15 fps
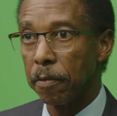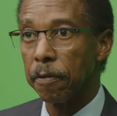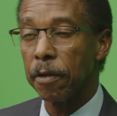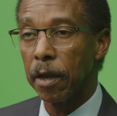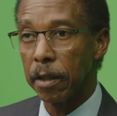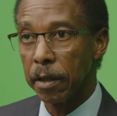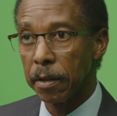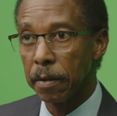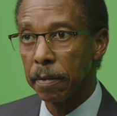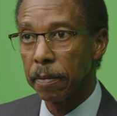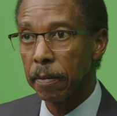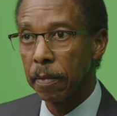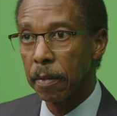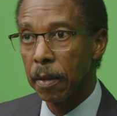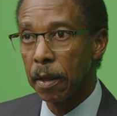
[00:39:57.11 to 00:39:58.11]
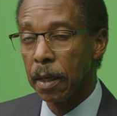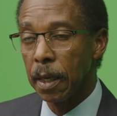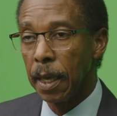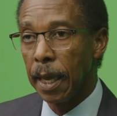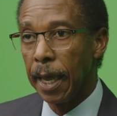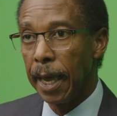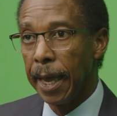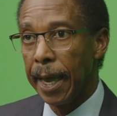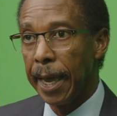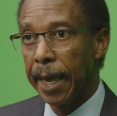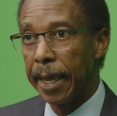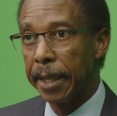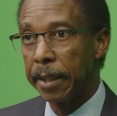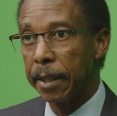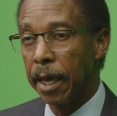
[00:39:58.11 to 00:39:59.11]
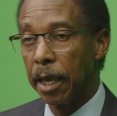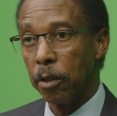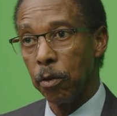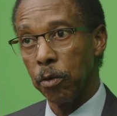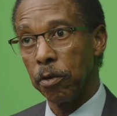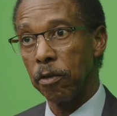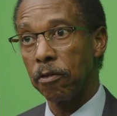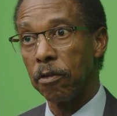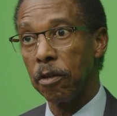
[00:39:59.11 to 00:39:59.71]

flooding. And I notice